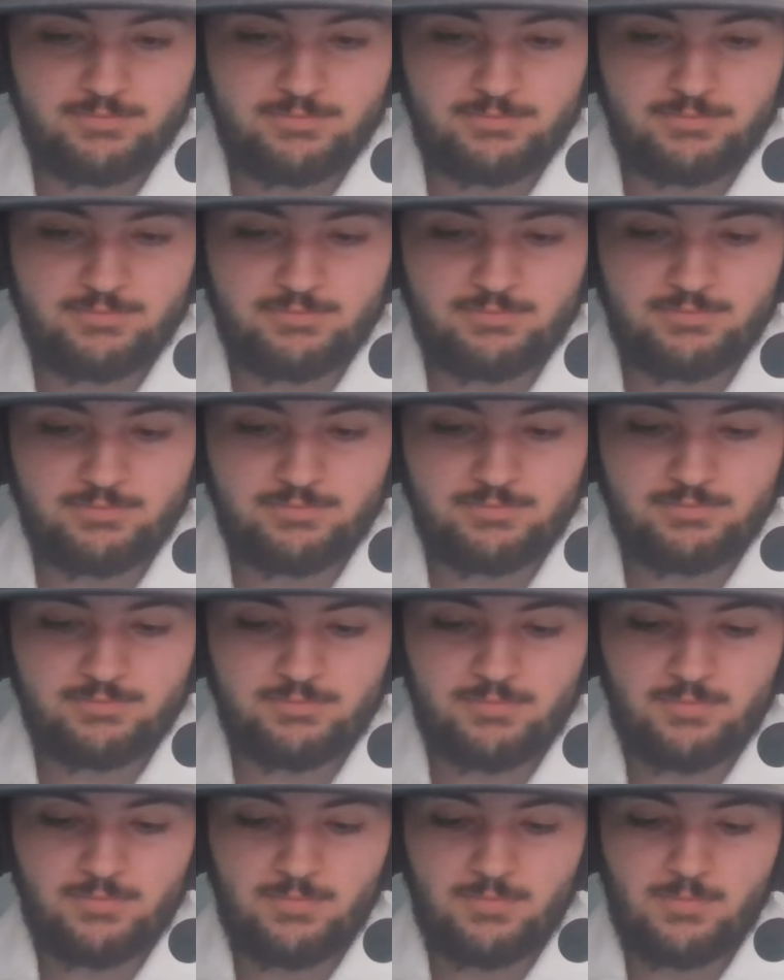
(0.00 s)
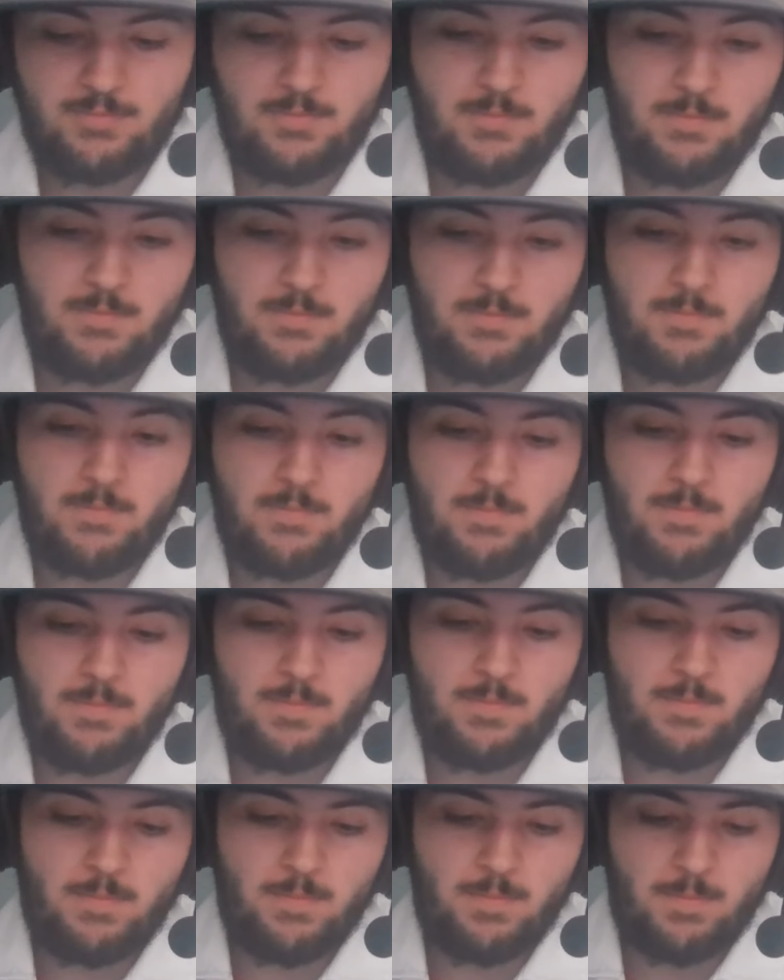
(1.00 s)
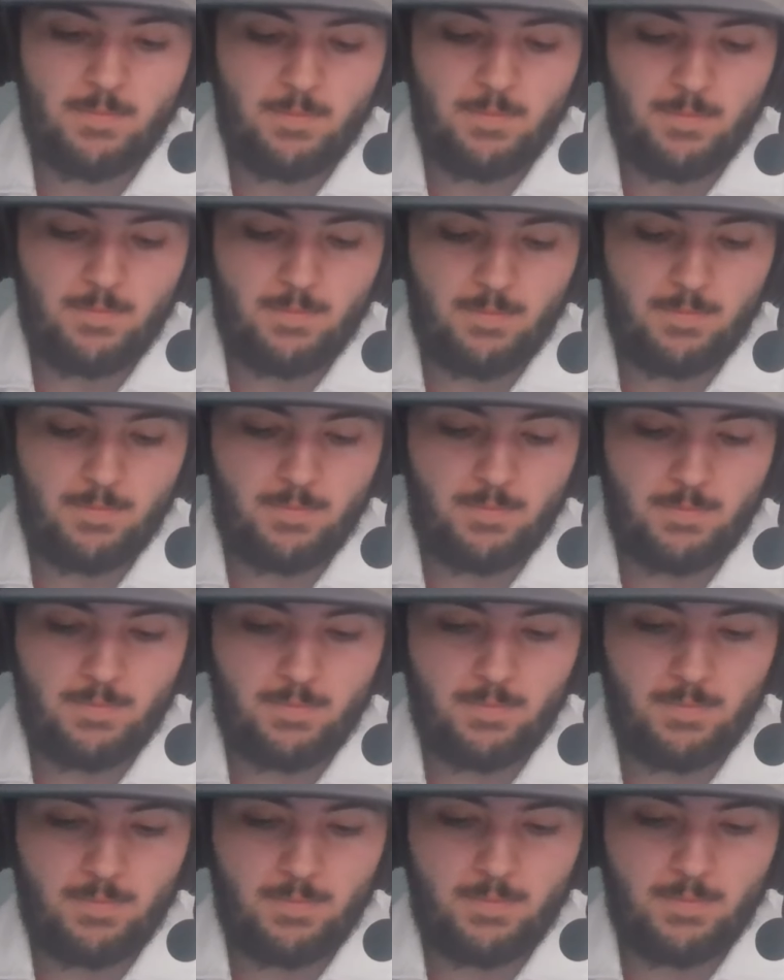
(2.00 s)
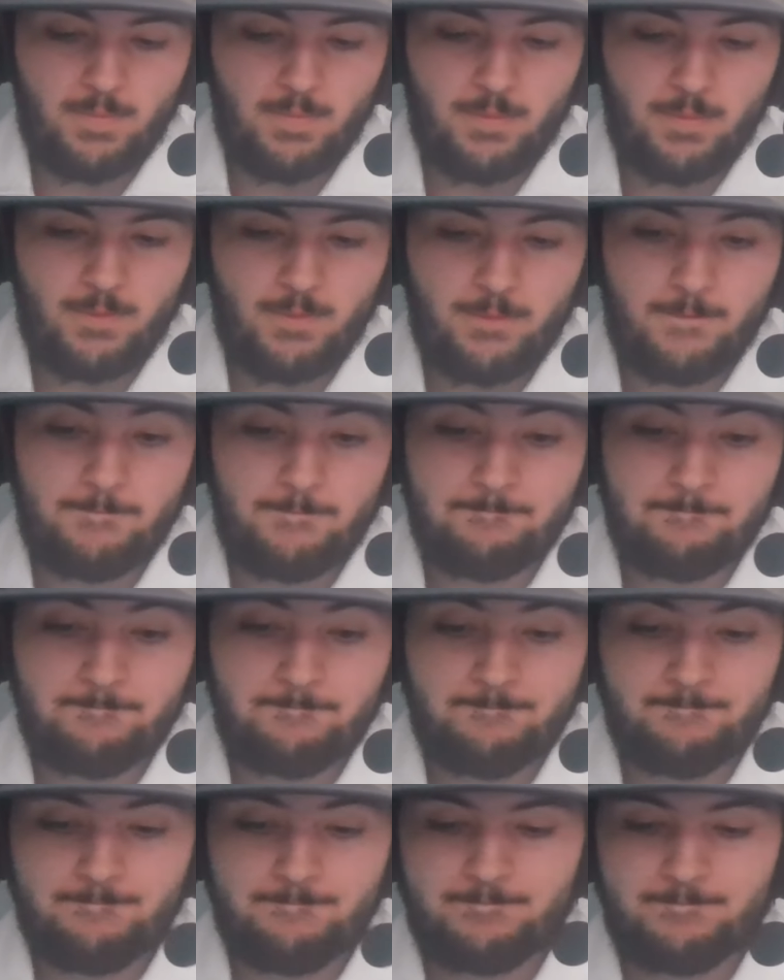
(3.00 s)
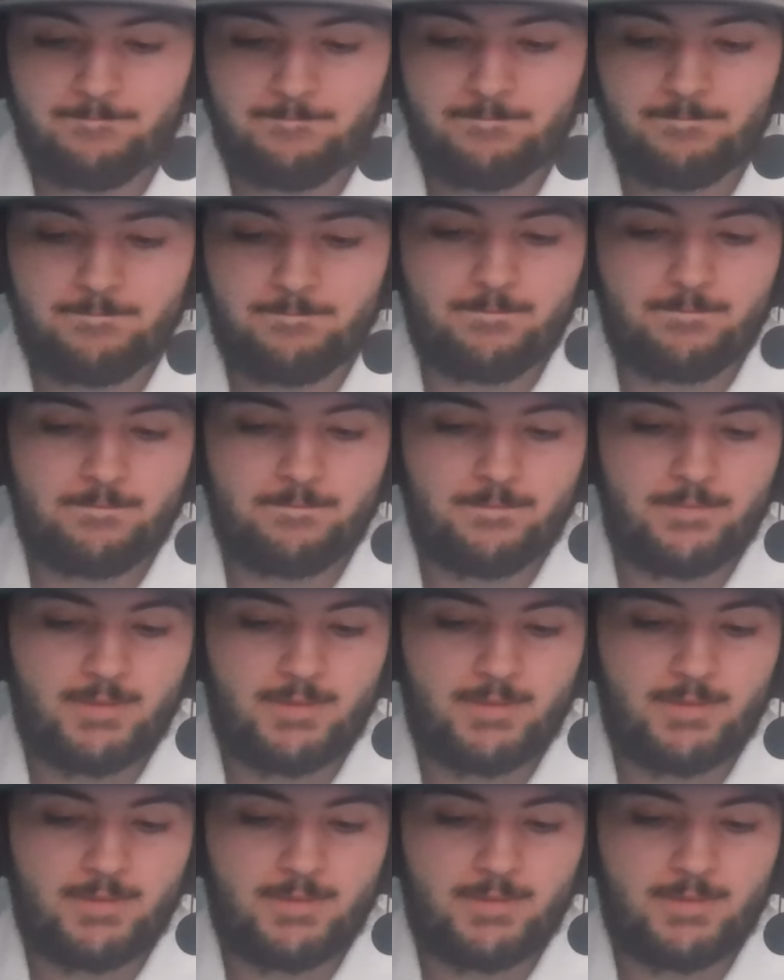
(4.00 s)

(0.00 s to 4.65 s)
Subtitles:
Nothing is said.